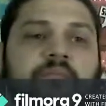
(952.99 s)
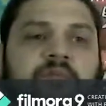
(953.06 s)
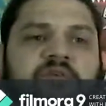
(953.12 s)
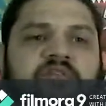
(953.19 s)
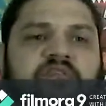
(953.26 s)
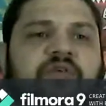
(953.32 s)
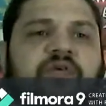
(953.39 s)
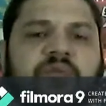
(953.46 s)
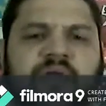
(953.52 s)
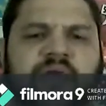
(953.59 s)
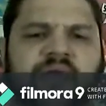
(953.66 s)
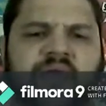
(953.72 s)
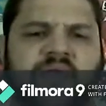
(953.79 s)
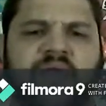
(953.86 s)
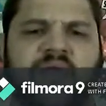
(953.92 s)
material,
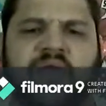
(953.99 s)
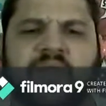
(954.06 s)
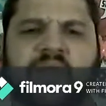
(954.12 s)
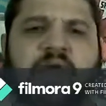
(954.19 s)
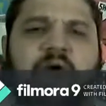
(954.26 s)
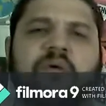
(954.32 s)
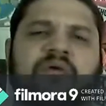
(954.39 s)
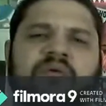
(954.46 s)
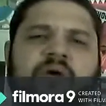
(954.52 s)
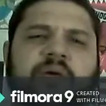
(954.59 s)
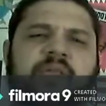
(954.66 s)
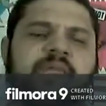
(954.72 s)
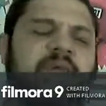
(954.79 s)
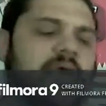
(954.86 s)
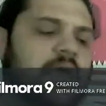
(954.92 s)
and that always
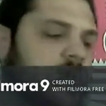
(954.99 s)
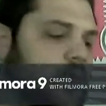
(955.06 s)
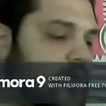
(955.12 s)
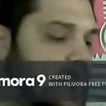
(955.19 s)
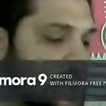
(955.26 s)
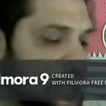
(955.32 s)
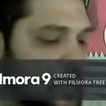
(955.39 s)
helps me out.